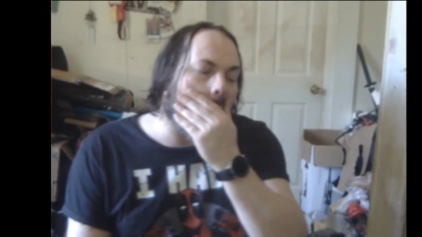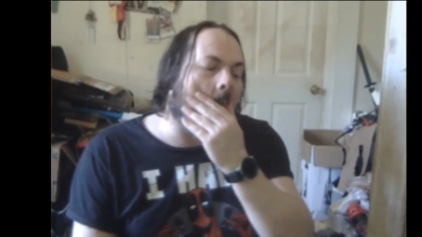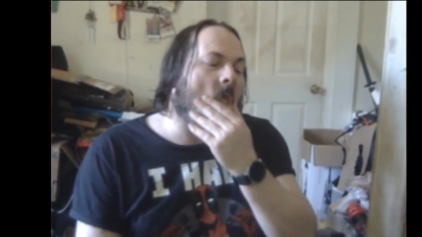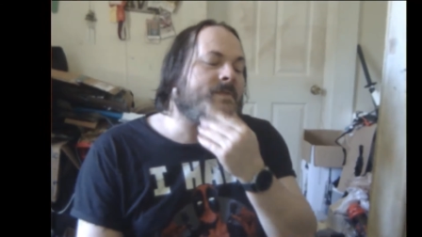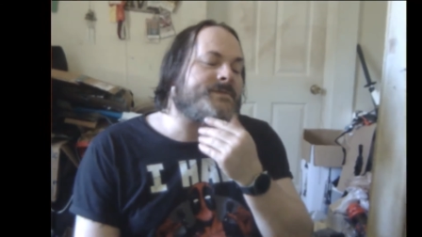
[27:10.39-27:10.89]

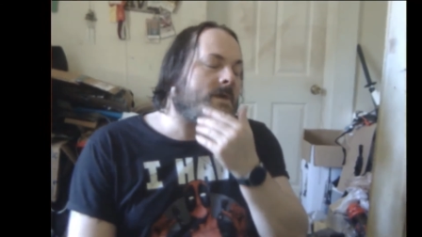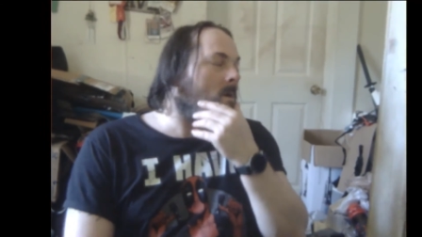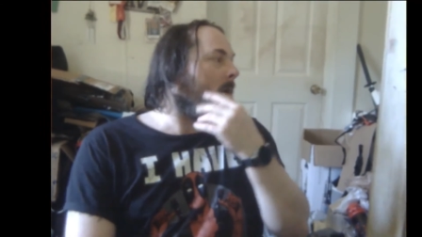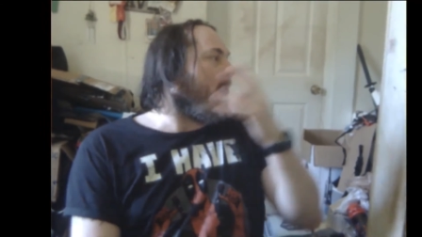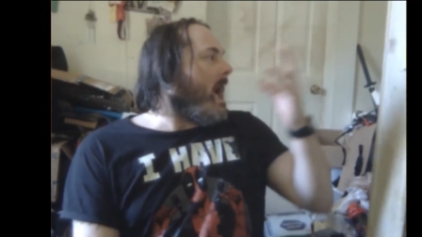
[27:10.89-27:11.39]
And
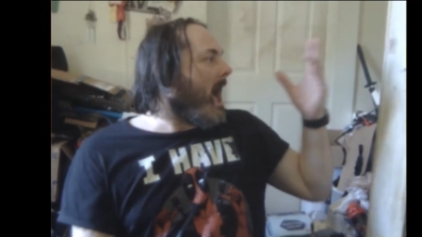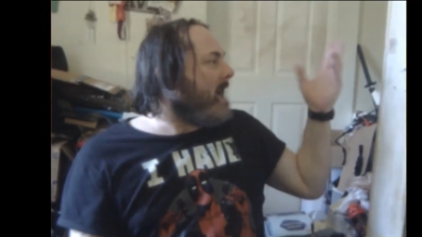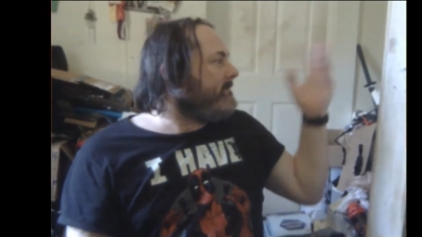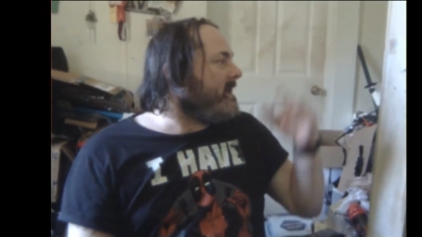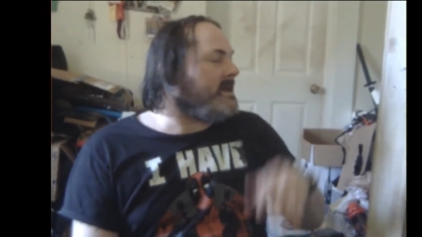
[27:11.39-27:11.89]
so
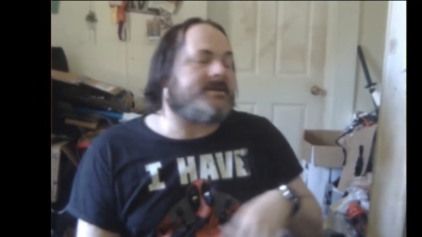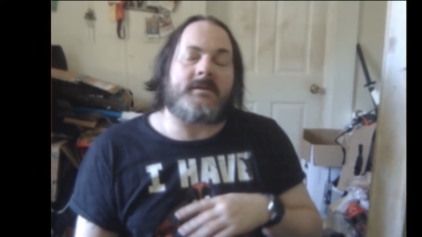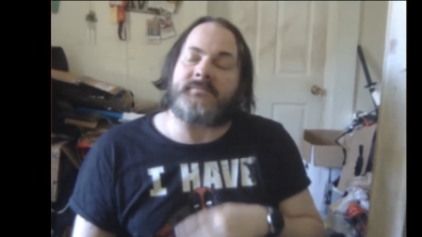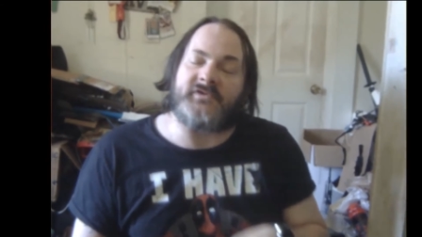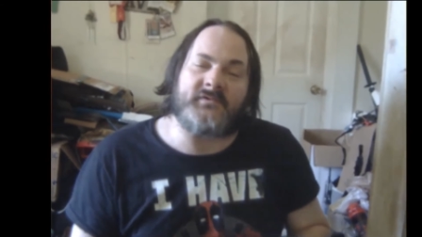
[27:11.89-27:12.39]
I may end
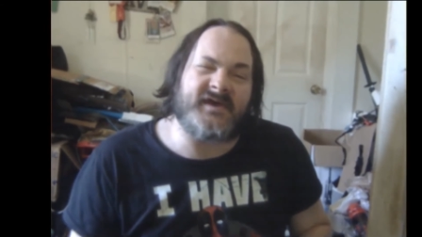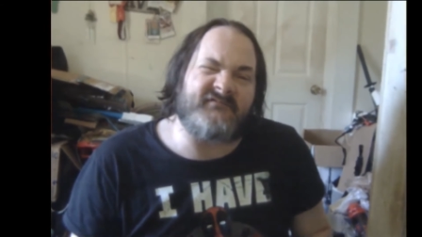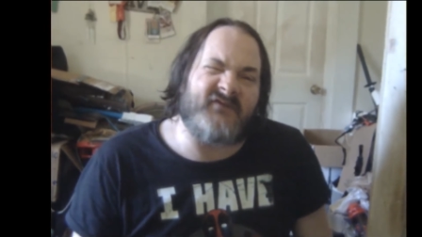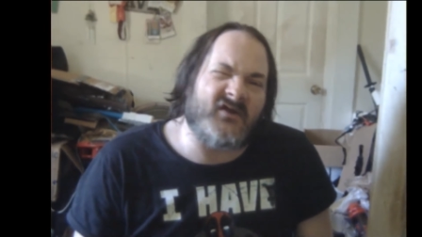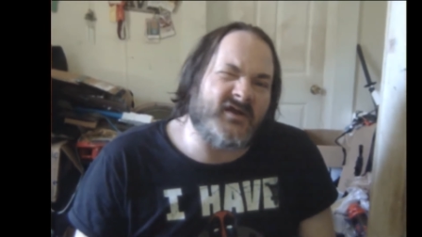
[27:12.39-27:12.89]
up doing
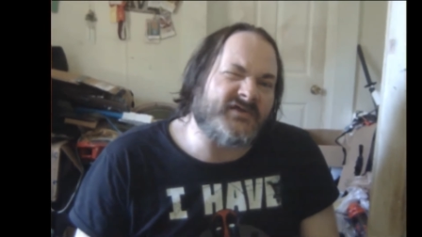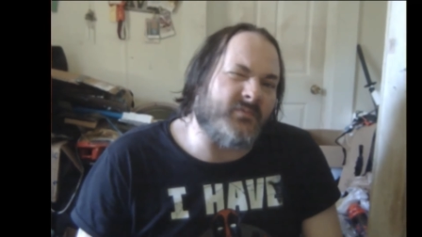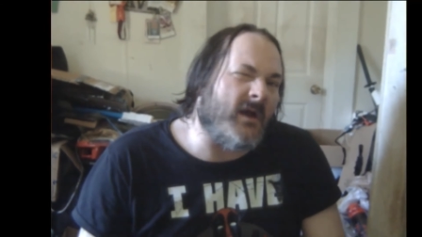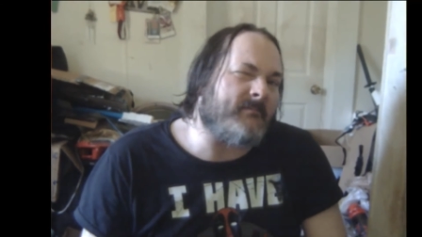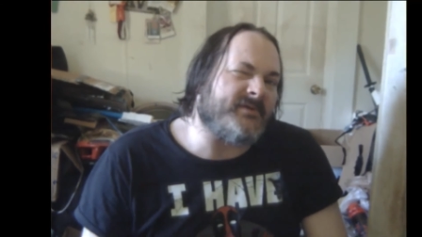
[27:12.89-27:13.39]
various
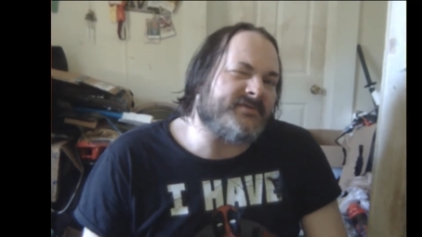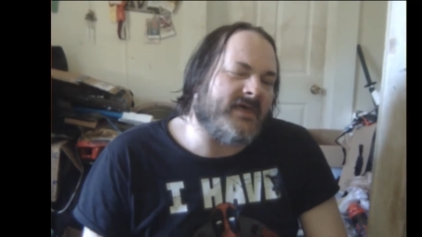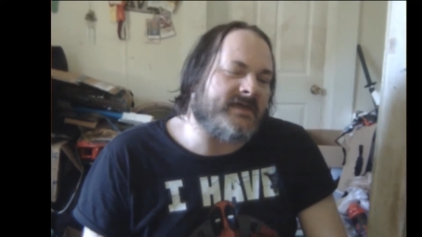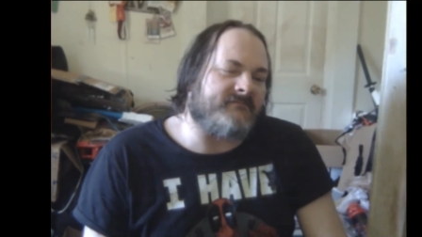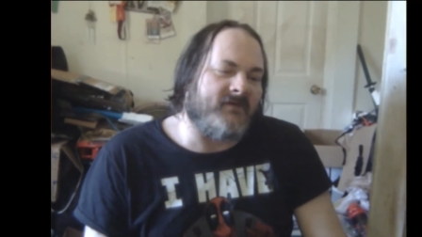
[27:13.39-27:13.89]
weapons,
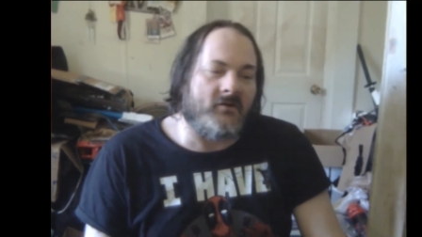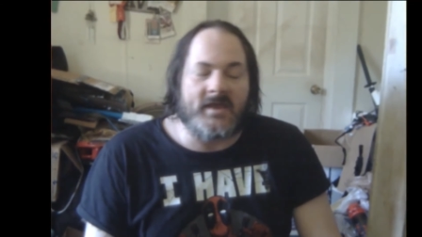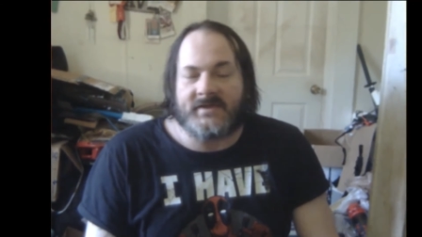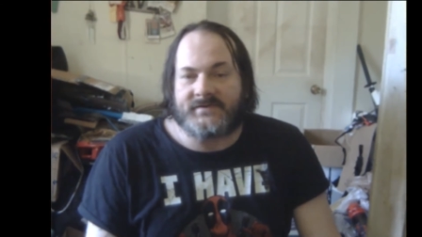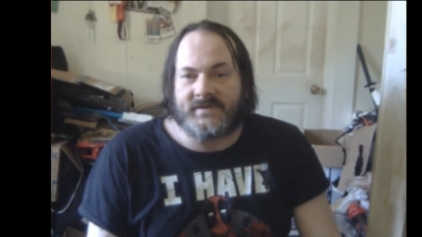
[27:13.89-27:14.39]
like
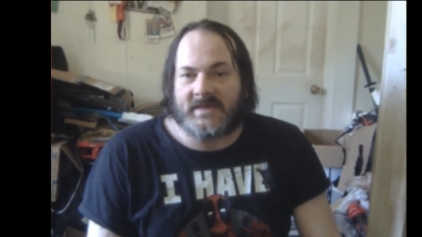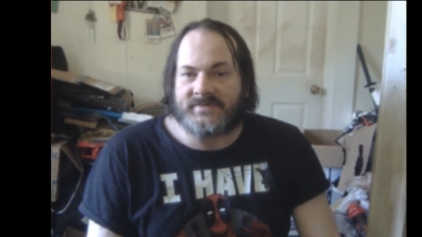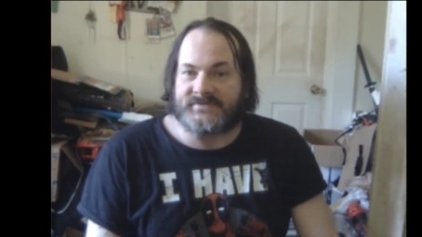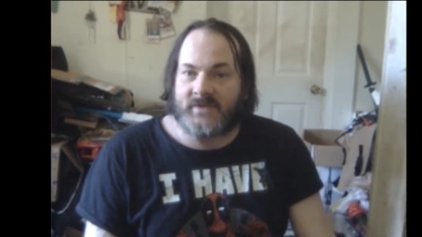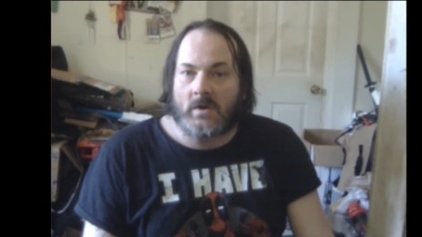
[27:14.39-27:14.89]
variation, like
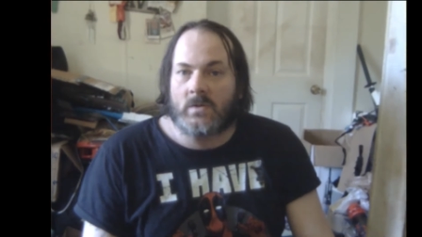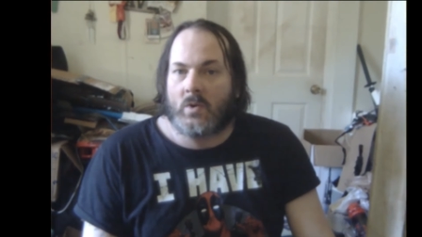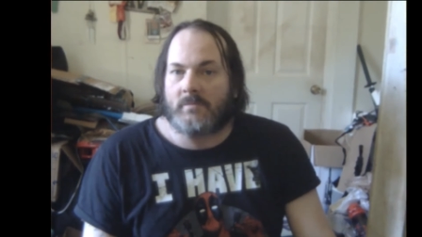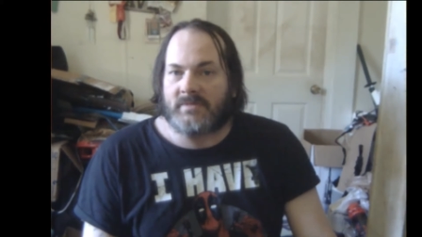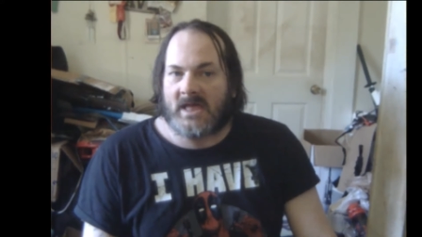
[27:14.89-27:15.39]
the Star
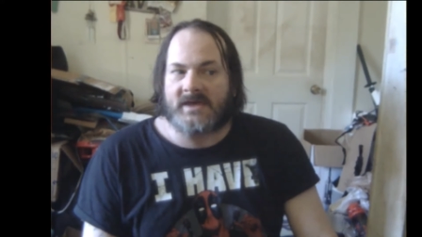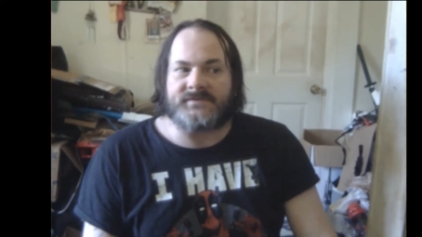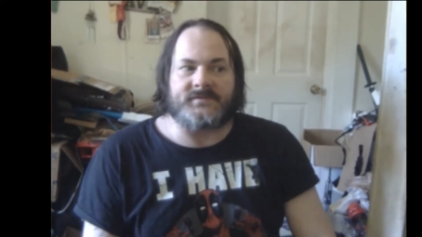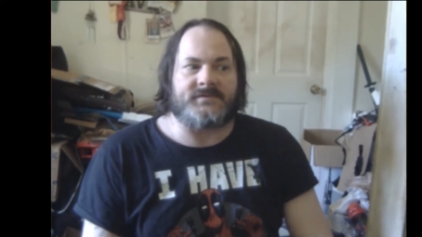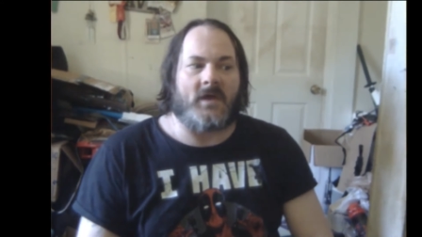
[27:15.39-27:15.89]
Lord
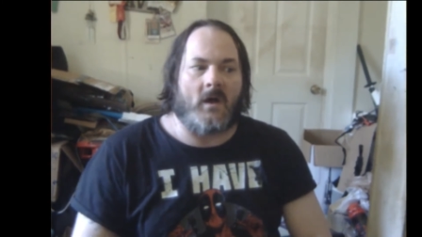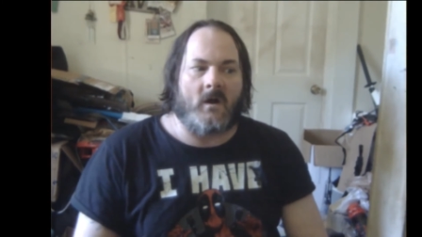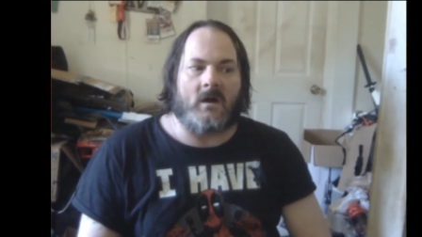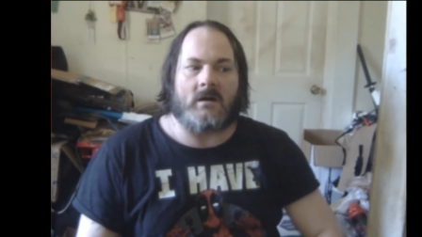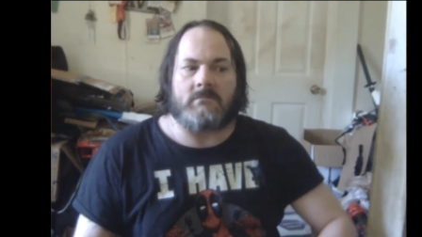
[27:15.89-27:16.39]
blasters
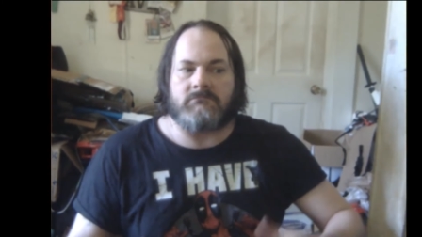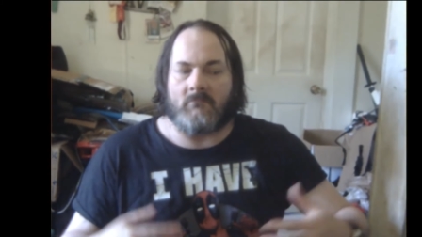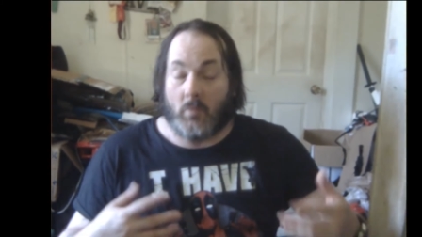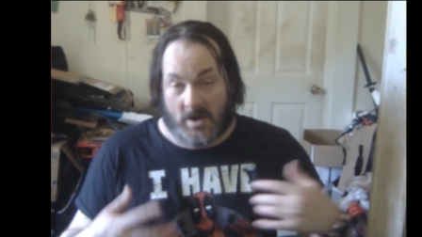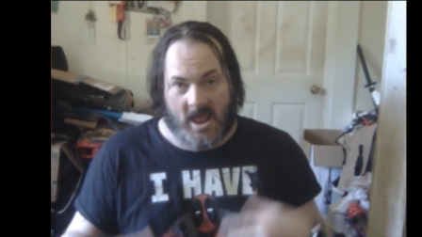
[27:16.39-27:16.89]
are
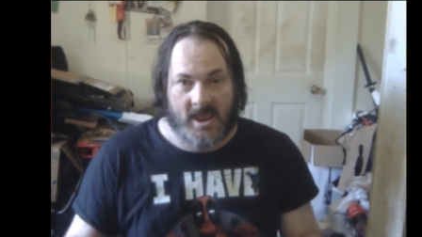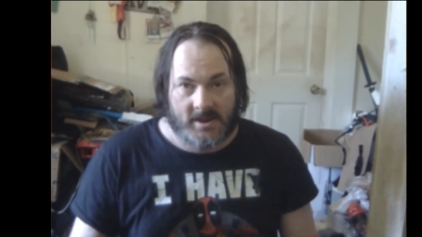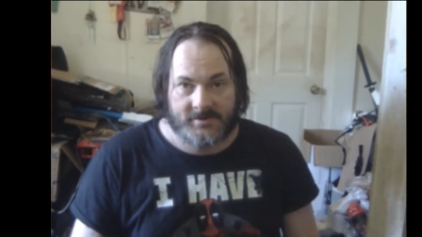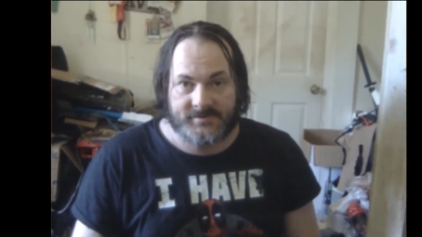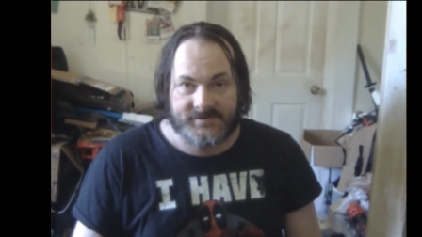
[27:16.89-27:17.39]
what I
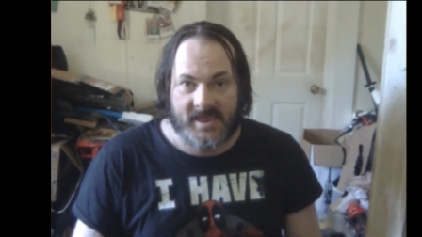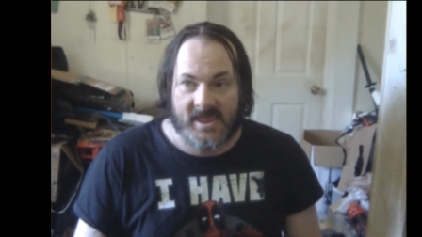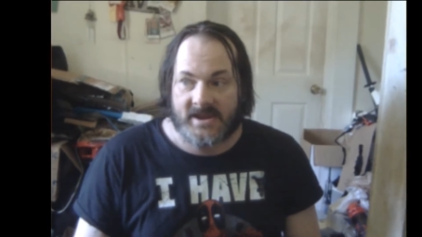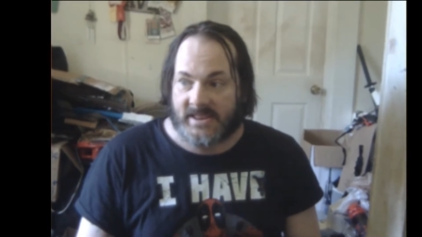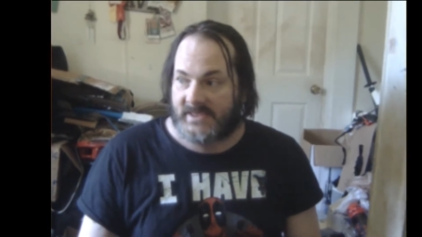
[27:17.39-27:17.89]

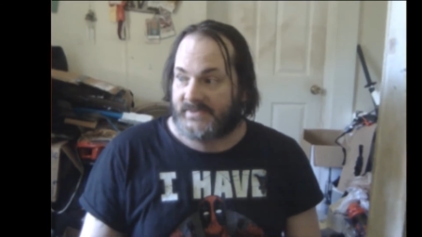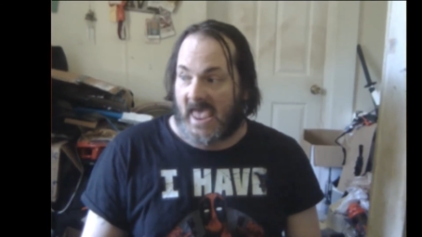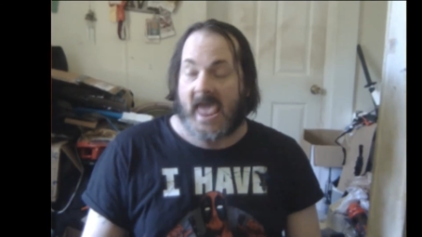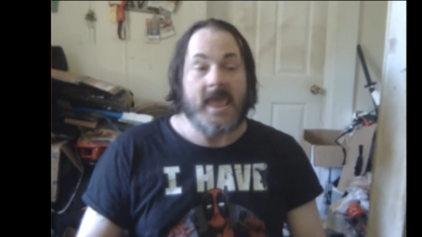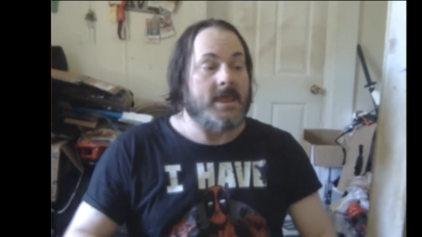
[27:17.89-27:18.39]
understand is
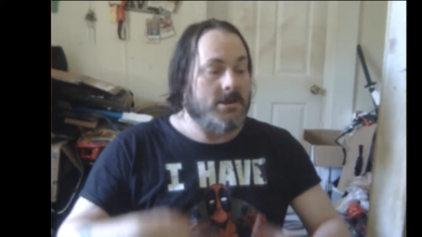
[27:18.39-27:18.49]
a